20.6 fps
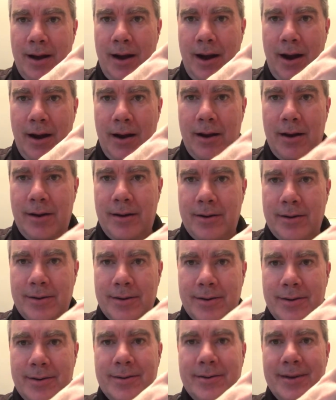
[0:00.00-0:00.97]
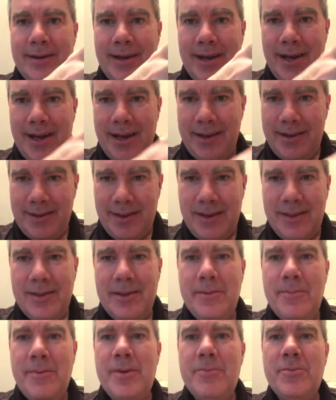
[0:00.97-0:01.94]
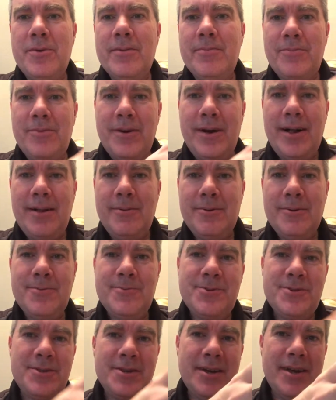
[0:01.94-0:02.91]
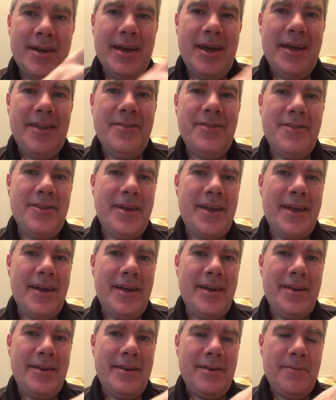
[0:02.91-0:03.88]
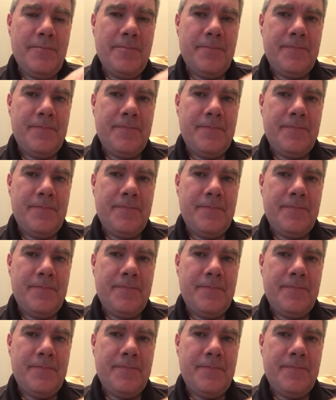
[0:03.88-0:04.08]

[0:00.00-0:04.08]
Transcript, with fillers: are a little bit more problems than